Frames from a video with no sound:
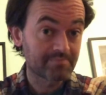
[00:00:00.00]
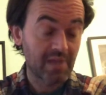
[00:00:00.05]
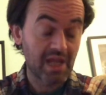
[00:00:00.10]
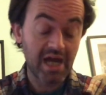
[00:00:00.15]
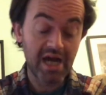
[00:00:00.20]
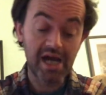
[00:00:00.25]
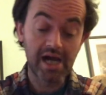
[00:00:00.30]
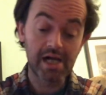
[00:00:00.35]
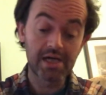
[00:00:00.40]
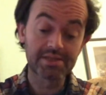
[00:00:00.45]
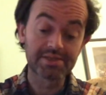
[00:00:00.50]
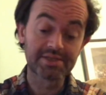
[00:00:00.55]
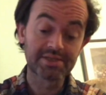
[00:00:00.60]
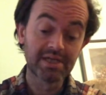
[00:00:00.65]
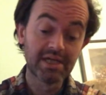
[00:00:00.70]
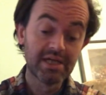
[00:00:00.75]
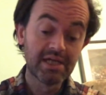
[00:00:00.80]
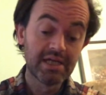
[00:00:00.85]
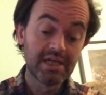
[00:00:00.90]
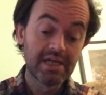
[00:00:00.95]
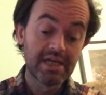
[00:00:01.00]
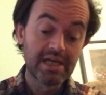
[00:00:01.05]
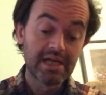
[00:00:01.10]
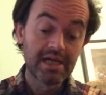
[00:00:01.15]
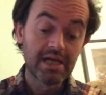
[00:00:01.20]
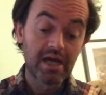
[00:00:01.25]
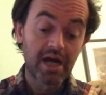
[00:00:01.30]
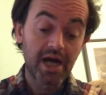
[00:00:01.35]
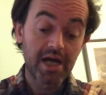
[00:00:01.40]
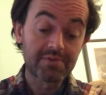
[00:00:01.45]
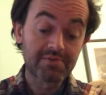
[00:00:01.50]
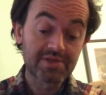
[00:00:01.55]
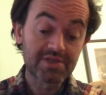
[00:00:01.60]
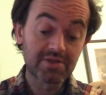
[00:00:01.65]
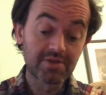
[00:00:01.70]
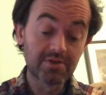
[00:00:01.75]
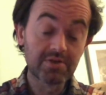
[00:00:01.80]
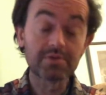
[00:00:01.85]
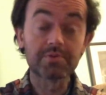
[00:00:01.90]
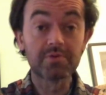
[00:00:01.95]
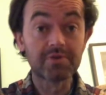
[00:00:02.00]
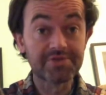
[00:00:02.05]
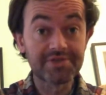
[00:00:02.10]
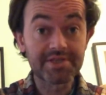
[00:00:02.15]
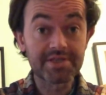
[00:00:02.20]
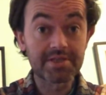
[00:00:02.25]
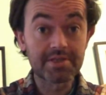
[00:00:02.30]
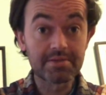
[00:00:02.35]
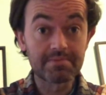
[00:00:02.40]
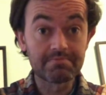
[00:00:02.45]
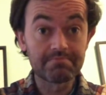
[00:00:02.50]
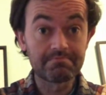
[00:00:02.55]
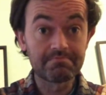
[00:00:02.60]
And I was told once